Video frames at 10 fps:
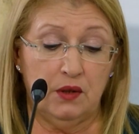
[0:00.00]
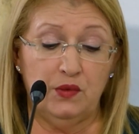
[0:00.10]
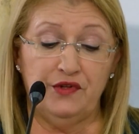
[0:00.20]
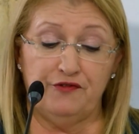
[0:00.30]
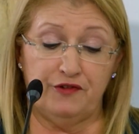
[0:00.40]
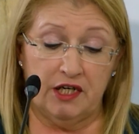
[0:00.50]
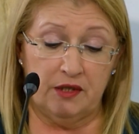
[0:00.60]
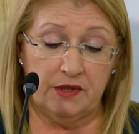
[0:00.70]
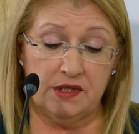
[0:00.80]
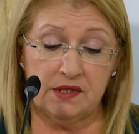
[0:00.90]
with the
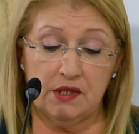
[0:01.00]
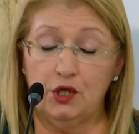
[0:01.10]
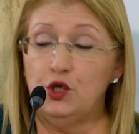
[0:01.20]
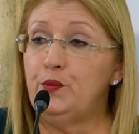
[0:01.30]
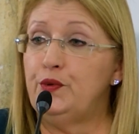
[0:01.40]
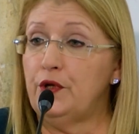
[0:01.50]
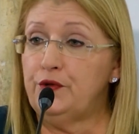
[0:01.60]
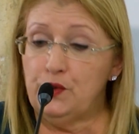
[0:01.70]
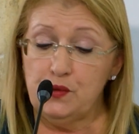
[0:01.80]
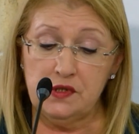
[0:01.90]
farmers who
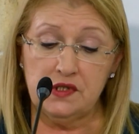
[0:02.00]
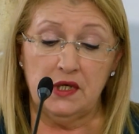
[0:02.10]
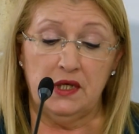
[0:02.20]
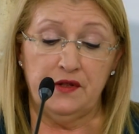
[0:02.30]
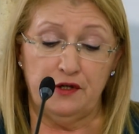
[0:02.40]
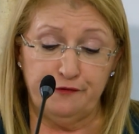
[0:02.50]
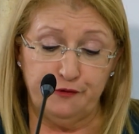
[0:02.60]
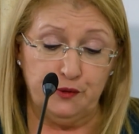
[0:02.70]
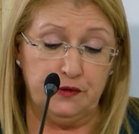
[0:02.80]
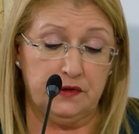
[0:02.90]
produce their
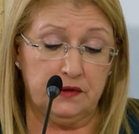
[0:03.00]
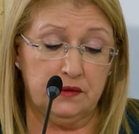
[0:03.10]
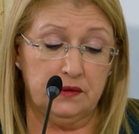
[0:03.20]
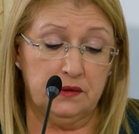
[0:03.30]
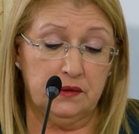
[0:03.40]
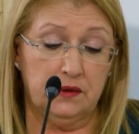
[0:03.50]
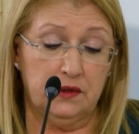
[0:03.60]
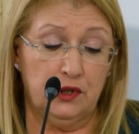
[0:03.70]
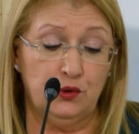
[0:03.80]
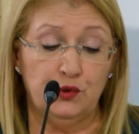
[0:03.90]
food
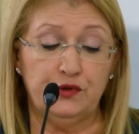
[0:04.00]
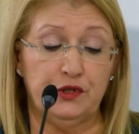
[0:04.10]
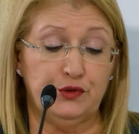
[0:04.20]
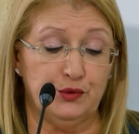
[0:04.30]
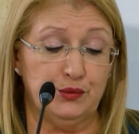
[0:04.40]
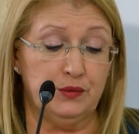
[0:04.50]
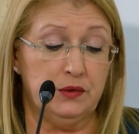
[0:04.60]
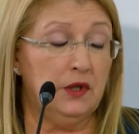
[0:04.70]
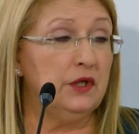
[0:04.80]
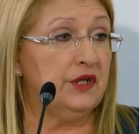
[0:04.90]
in order to
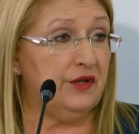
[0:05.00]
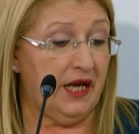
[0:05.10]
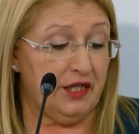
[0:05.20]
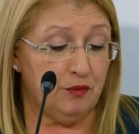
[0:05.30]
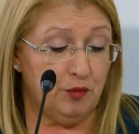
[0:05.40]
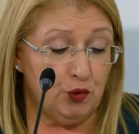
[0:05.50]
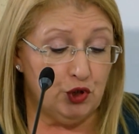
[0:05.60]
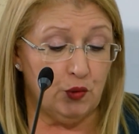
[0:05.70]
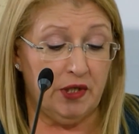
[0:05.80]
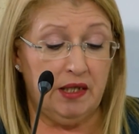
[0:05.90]
create
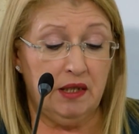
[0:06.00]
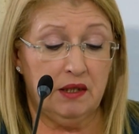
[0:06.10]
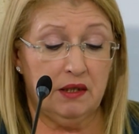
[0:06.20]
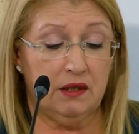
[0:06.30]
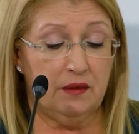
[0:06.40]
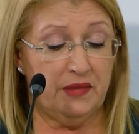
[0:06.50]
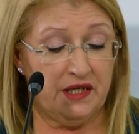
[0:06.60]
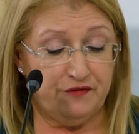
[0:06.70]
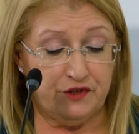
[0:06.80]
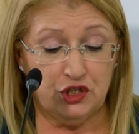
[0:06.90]
mutually
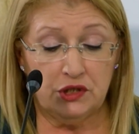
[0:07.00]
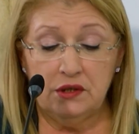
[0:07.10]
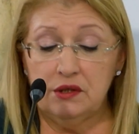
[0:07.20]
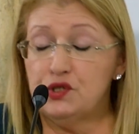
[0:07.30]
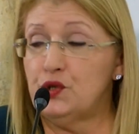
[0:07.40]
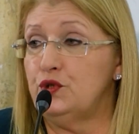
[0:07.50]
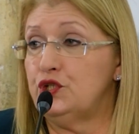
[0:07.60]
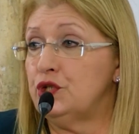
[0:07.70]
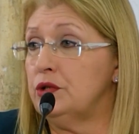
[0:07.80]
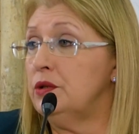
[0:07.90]
beneficial
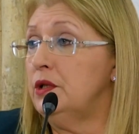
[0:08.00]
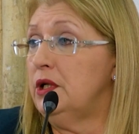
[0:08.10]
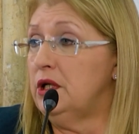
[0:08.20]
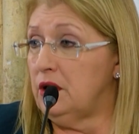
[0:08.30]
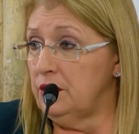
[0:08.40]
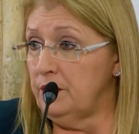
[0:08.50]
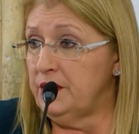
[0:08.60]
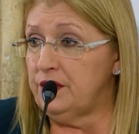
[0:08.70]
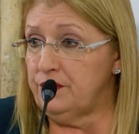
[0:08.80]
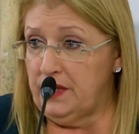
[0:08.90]

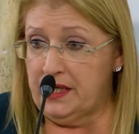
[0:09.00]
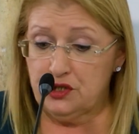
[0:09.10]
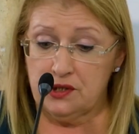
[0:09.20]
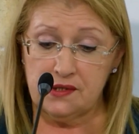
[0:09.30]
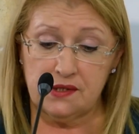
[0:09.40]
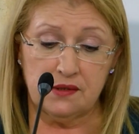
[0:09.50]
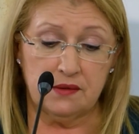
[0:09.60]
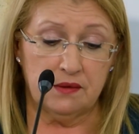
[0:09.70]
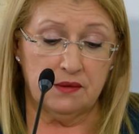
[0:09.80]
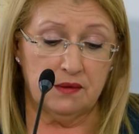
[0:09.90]
socio-economic relations.
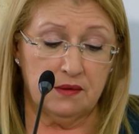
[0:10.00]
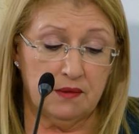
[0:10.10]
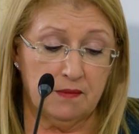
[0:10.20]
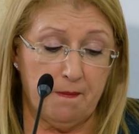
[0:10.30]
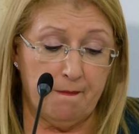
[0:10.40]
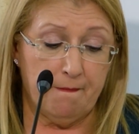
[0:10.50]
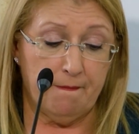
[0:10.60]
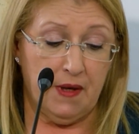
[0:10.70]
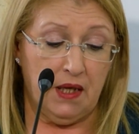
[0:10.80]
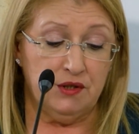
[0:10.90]

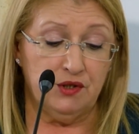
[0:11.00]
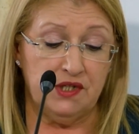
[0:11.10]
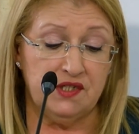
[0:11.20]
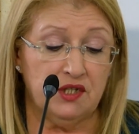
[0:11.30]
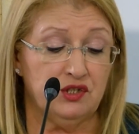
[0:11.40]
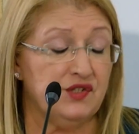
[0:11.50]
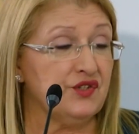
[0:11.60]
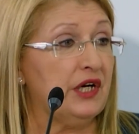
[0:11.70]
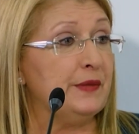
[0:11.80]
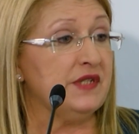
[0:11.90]
The research
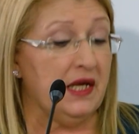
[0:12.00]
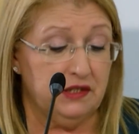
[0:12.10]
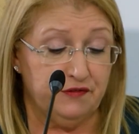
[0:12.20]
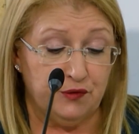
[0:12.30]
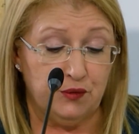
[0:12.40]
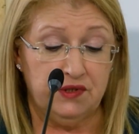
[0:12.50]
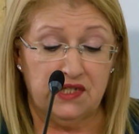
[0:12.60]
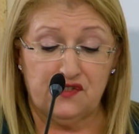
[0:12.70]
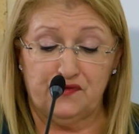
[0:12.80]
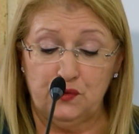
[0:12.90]
describes healthy food as